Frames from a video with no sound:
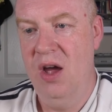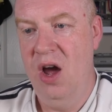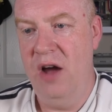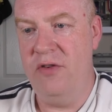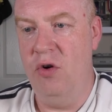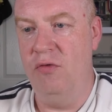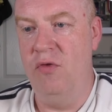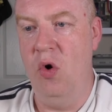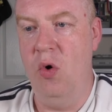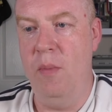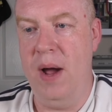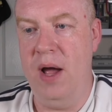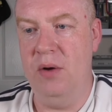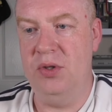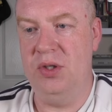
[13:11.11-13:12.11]
I've got Royal
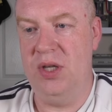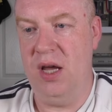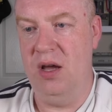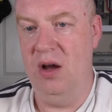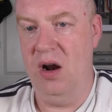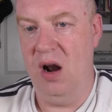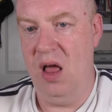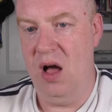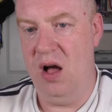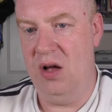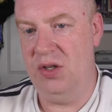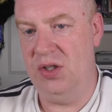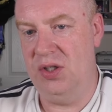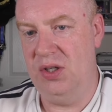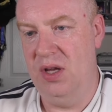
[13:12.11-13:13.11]
Mail second
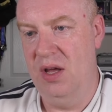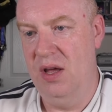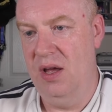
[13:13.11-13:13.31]
class.